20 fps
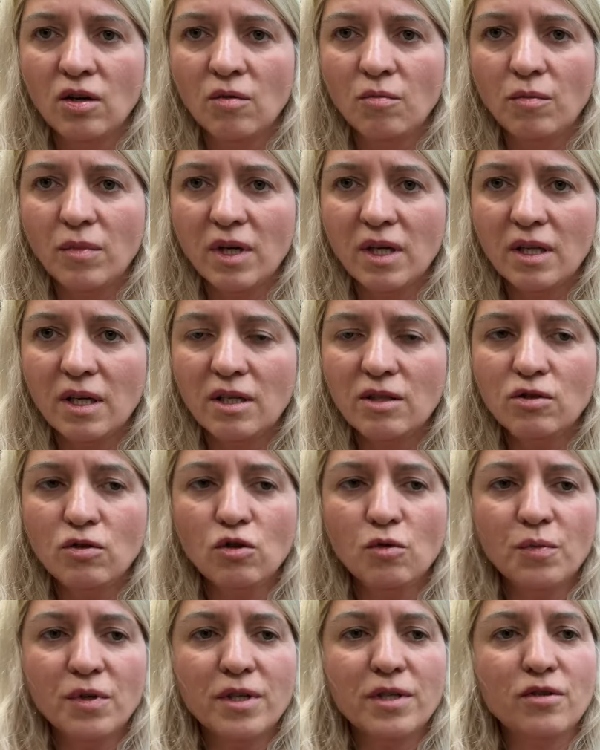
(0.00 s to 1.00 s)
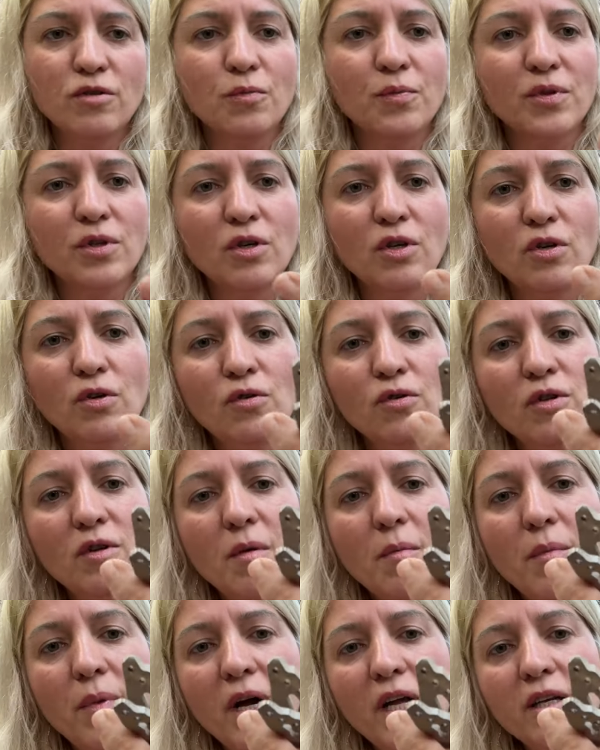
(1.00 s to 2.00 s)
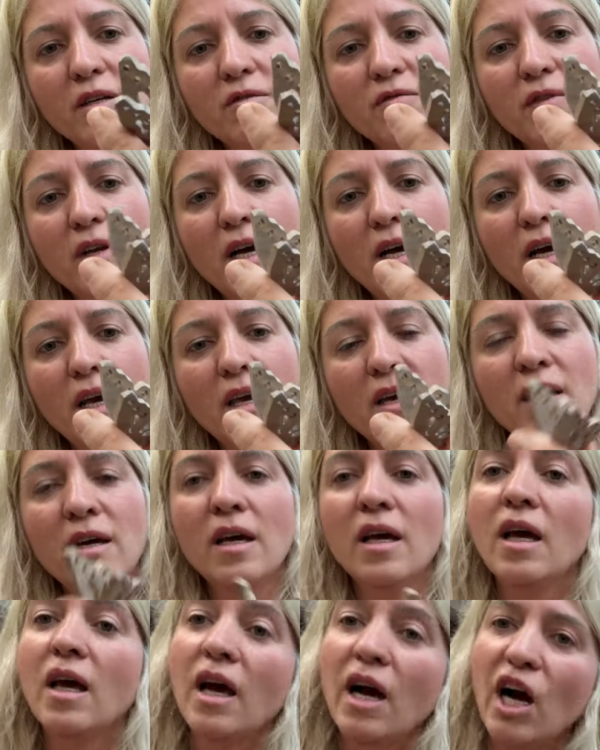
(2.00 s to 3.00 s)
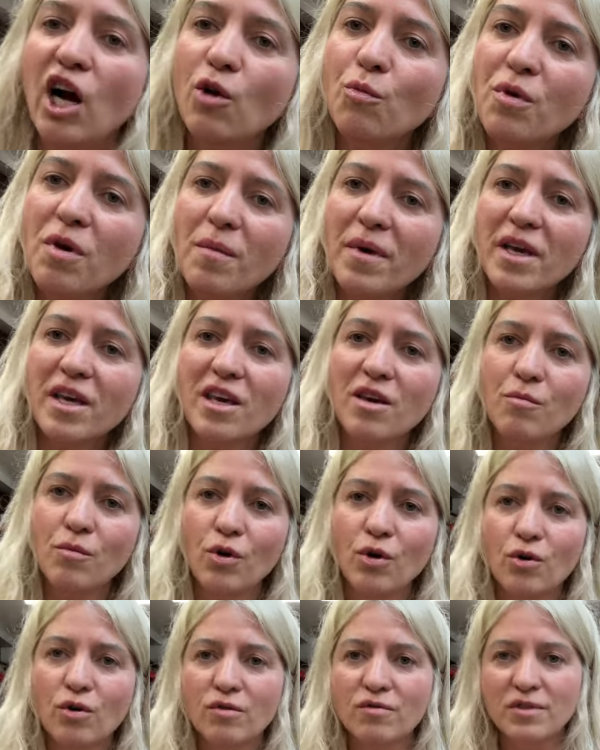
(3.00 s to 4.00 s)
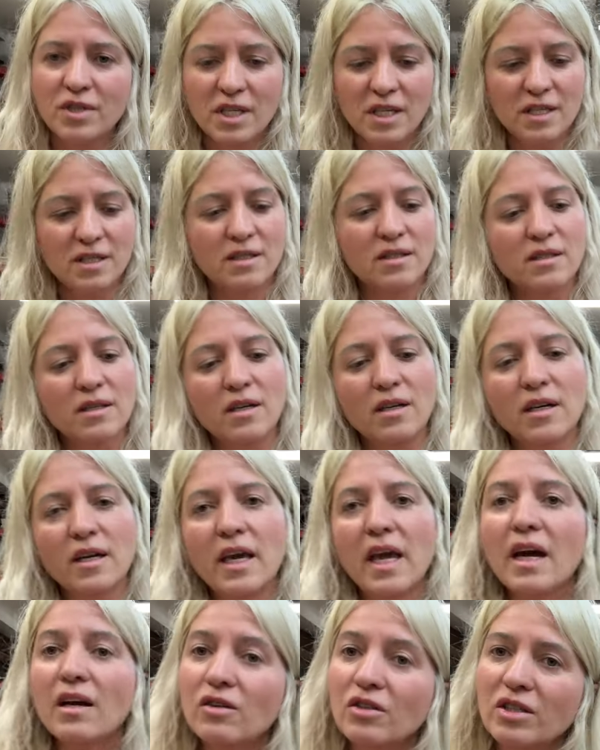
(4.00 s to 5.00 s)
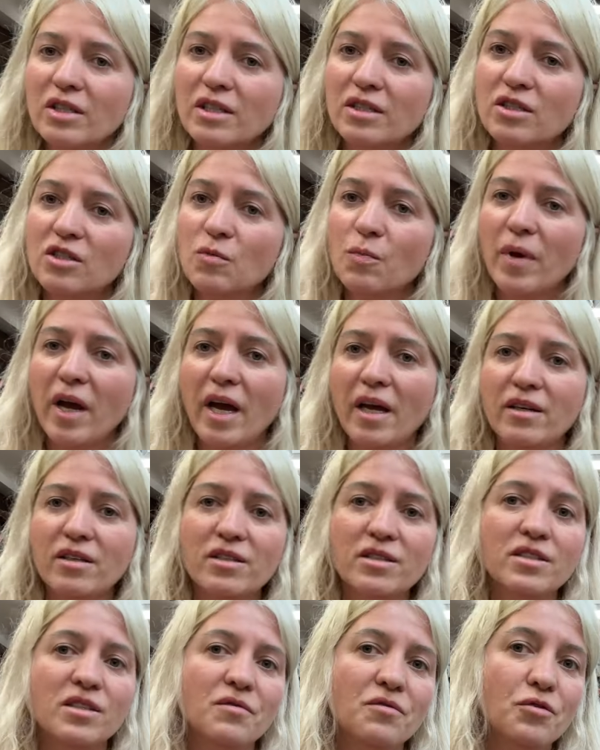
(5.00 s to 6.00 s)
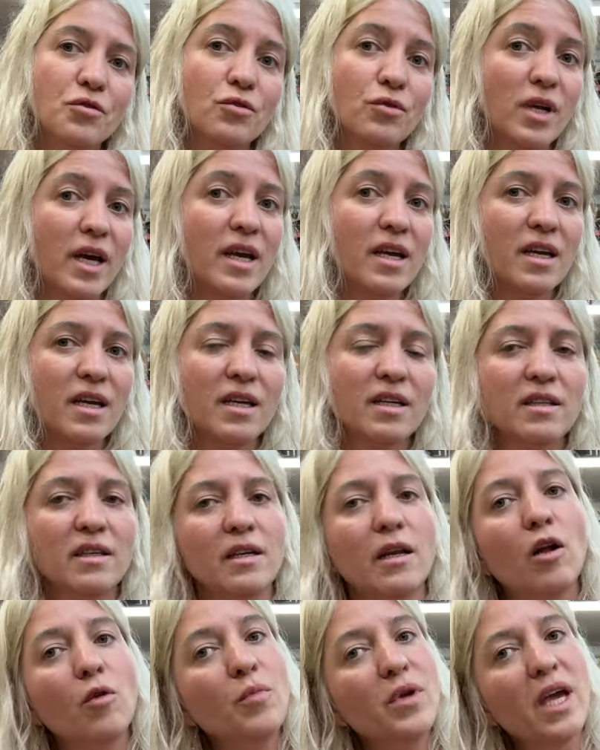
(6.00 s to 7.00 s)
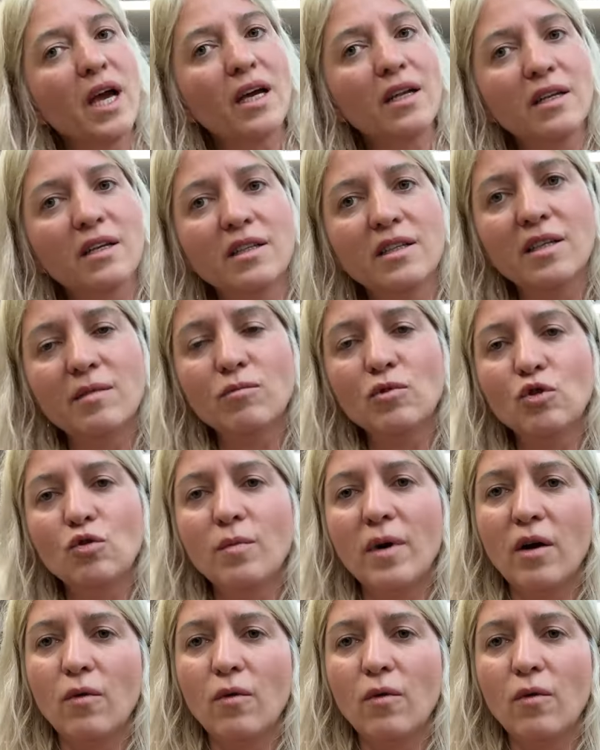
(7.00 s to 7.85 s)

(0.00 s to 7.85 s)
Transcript: But super, super cute, a butterfly. I'll be making more of these uh, characters, patterns, if you like it, and I'll be adding them to my